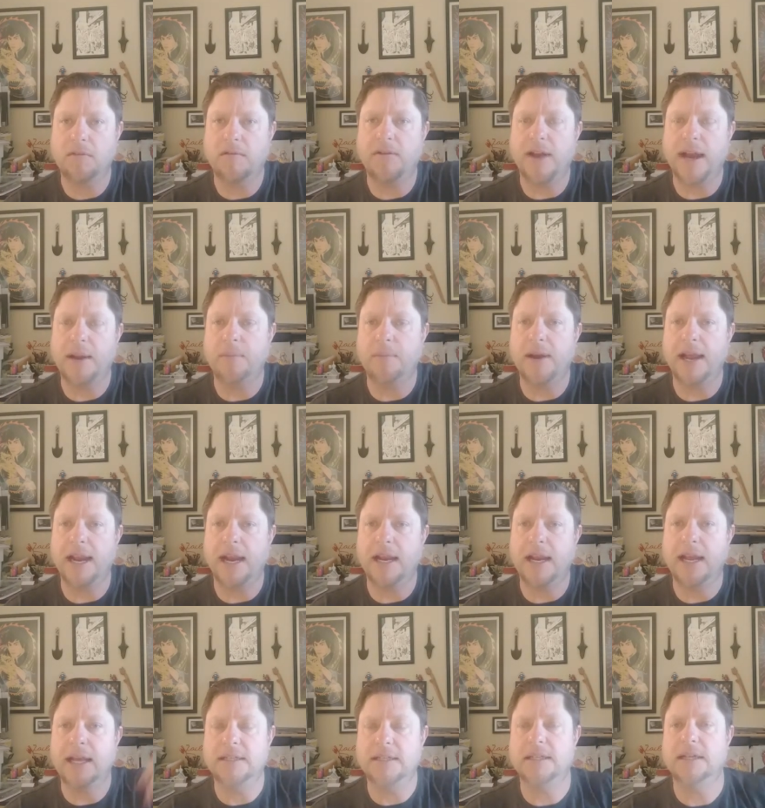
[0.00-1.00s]
vibrating
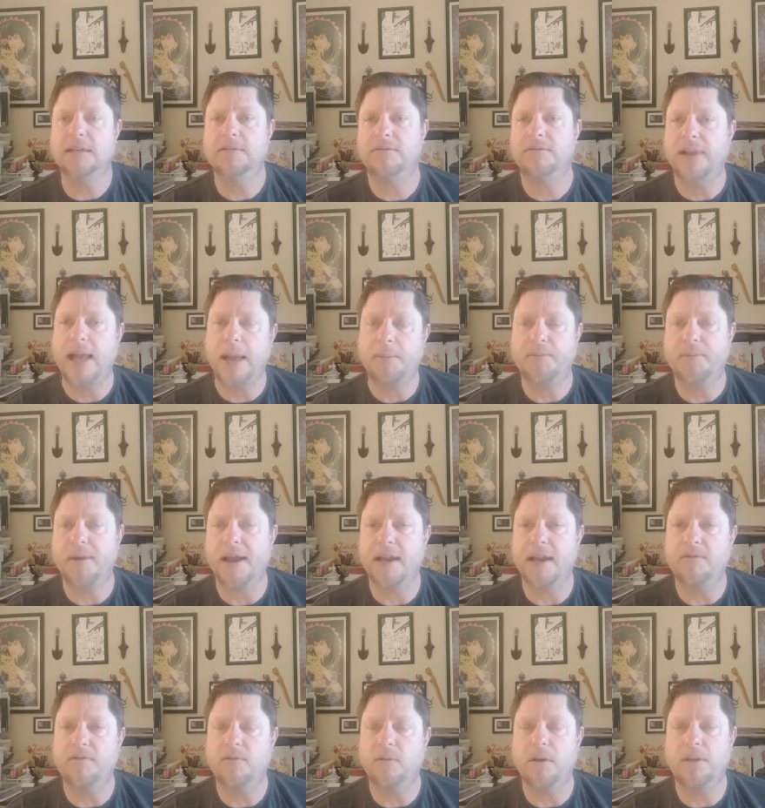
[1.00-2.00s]
as it flaps back
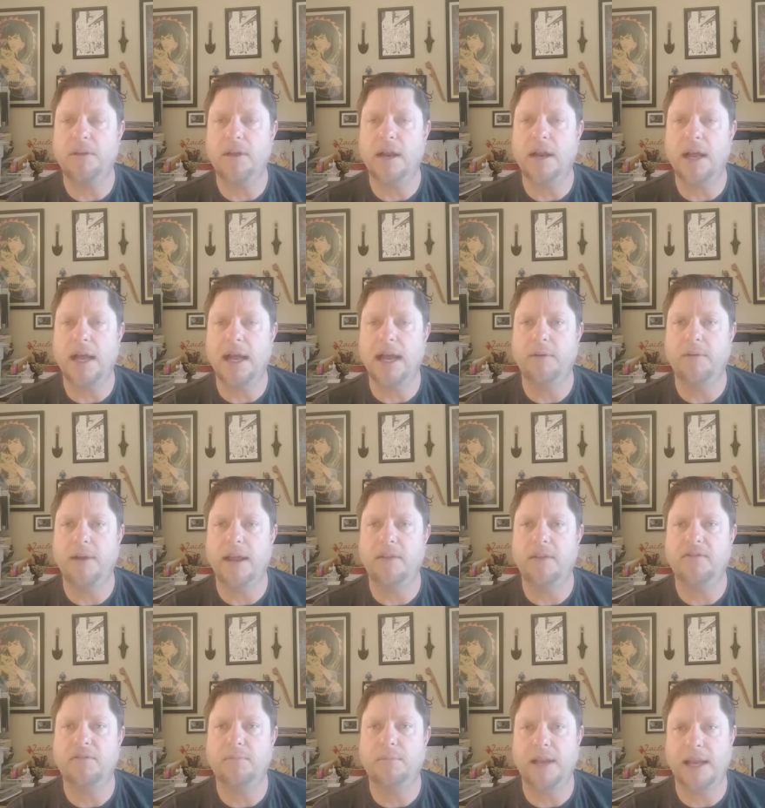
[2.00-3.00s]
and forth at a high rate
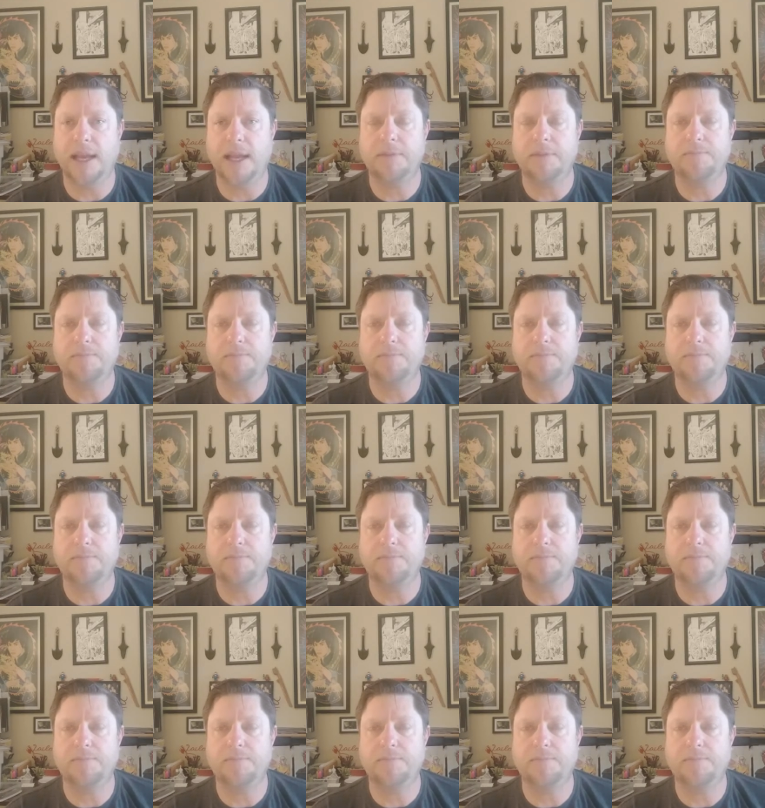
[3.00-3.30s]
of speed.